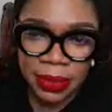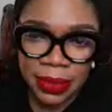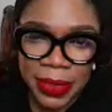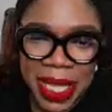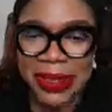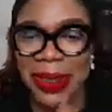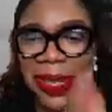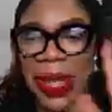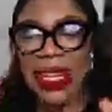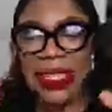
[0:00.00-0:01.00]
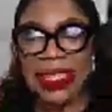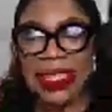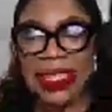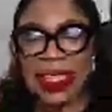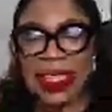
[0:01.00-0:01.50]
Sorry, I'm chatting a
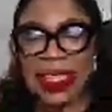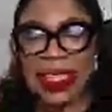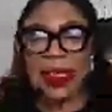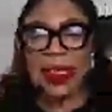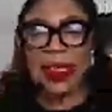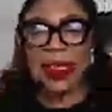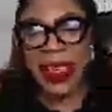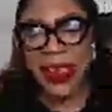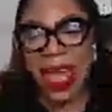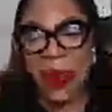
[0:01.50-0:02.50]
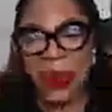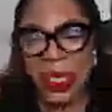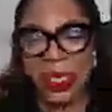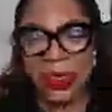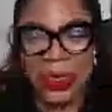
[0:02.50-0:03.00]
lot because I'm very happy
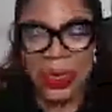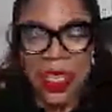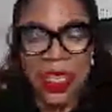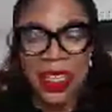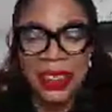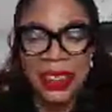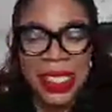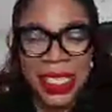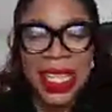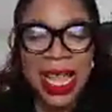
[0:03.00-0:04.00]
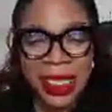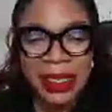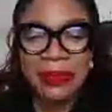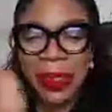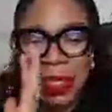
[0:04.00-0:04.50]
to see that
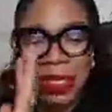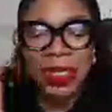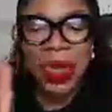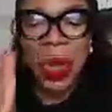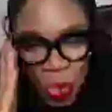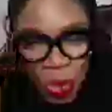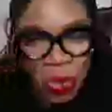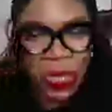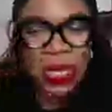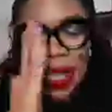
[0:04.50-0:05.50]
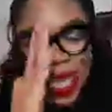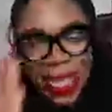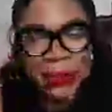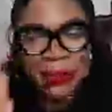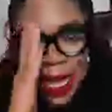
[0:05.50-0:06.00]
someone
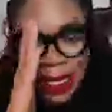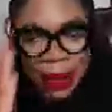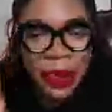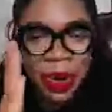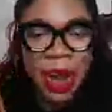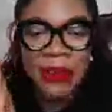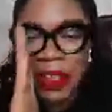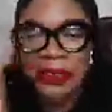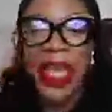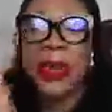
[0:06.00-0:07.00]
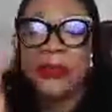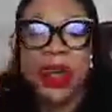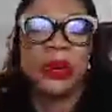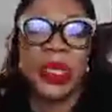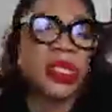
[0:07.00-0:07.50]
in my demographic
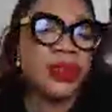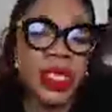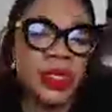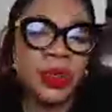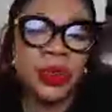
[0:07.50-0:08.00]
found this video.